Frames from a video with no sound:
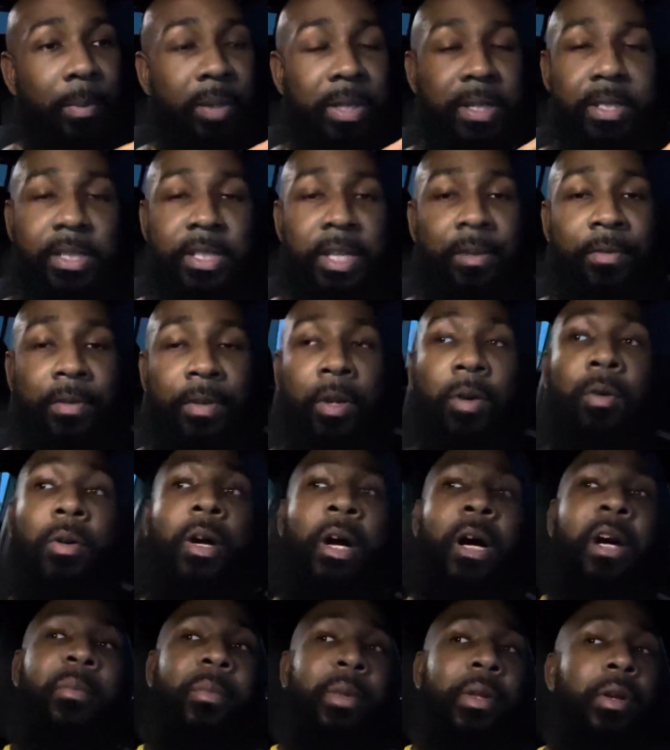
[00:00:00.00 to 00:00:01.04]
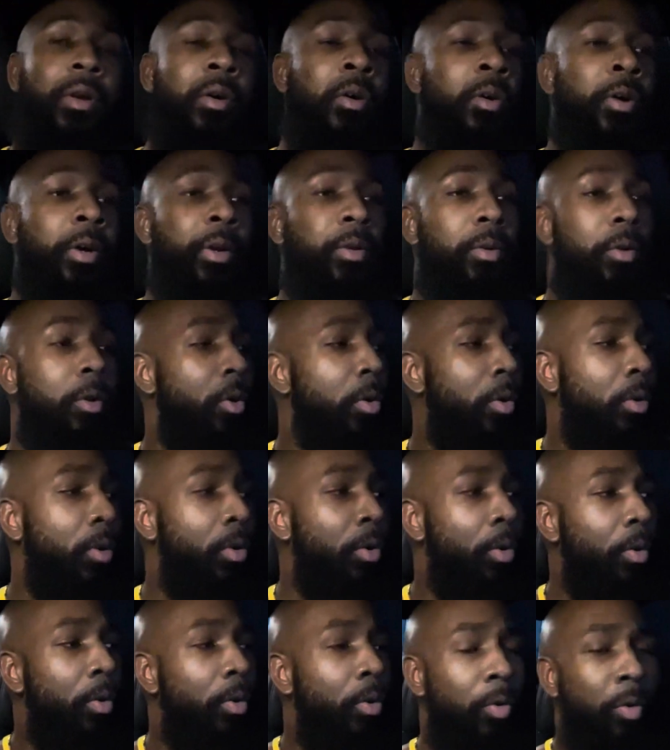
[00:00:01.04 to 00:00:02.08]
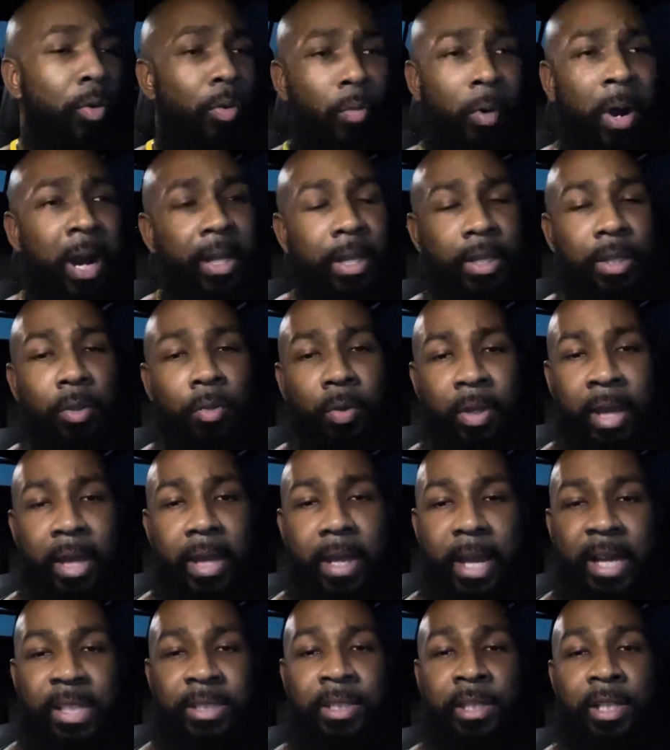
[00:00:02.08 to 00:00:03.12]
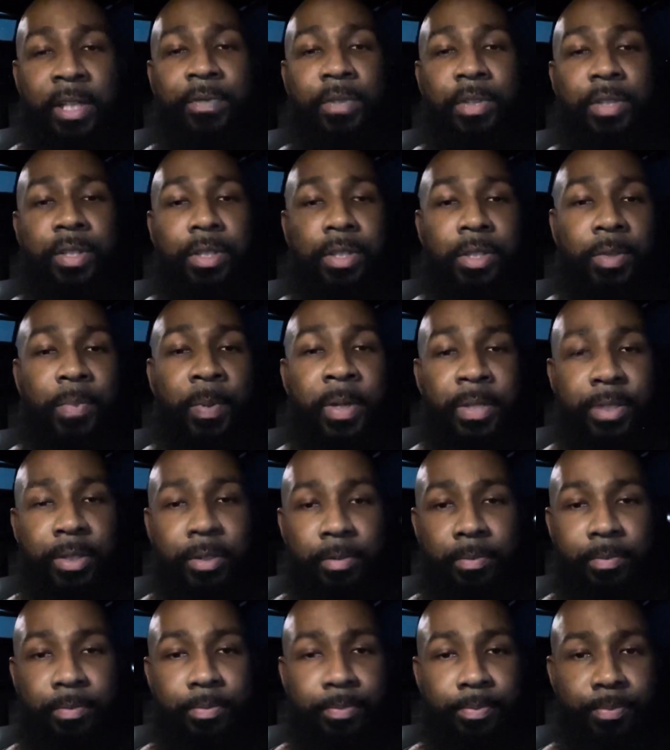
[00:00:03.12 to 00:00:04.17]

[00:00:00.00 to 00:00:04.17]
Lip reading: But he's giving no comment on why the UK hasn't lifted suspension.